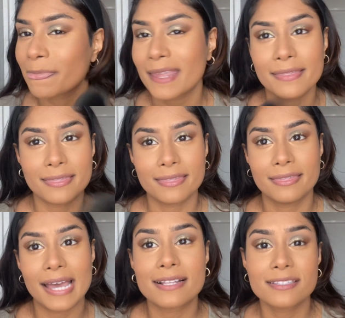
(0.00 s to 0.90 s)
And
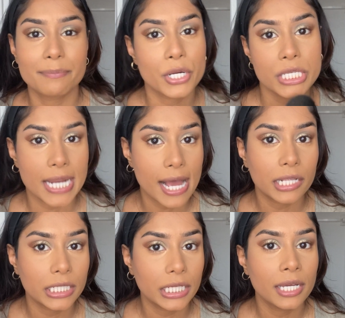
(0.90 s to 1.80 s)
that's the
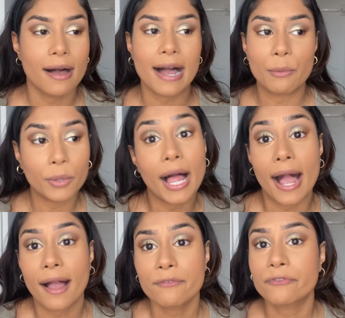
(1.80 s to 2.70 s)
personality I will
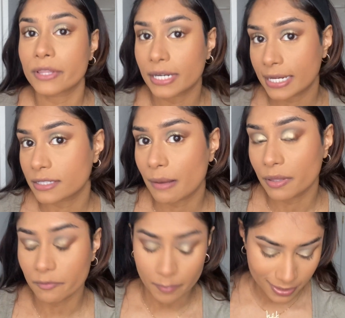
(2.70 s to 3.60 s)
have for the next couple
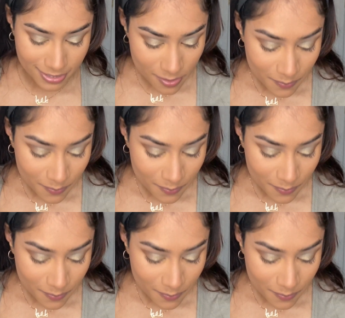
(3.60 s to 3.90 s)
of months.